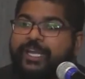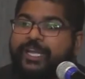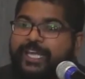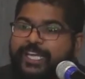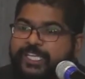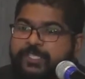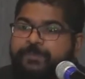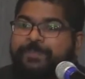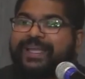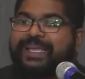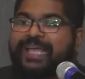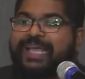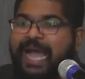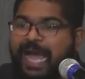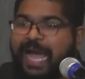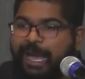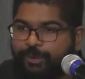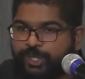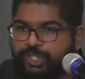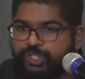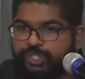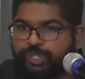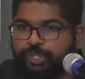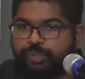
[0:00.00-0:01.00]
expect our
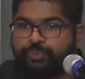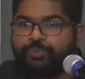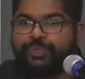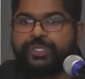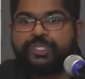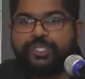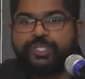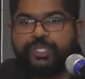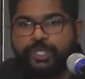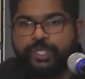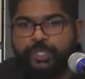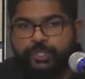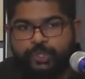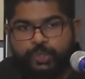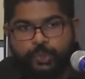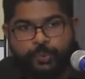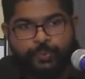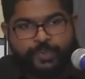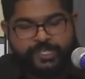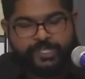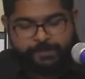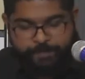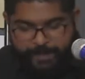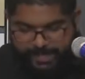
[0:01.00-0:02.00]
children to
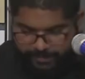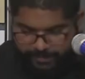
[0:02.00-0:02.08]
respect